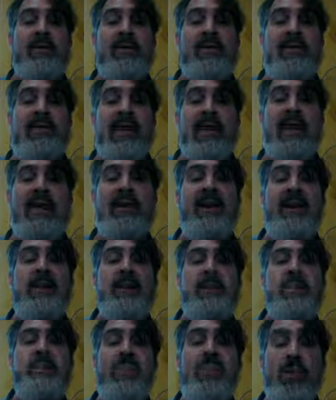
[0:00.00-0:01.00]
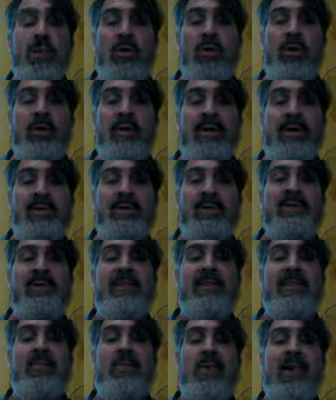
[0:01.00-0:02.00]
the honey is more dense
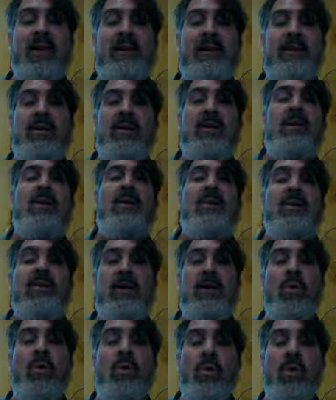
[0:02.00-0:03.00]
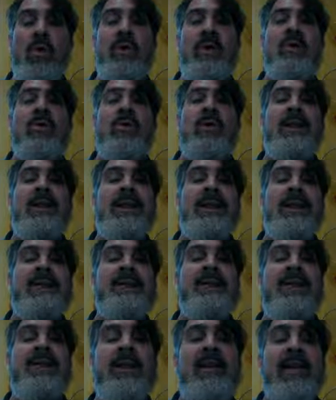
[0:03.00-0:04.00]
than water. The oil
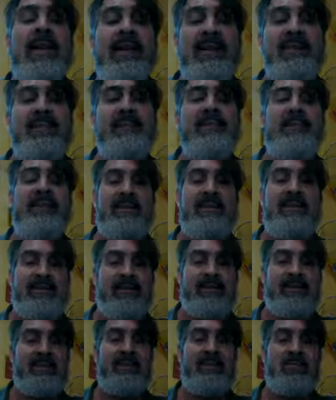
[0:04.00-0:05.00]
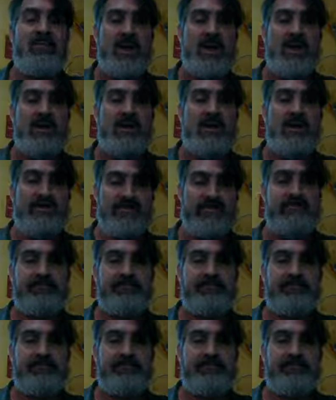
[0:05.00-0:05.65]
is less dense than water.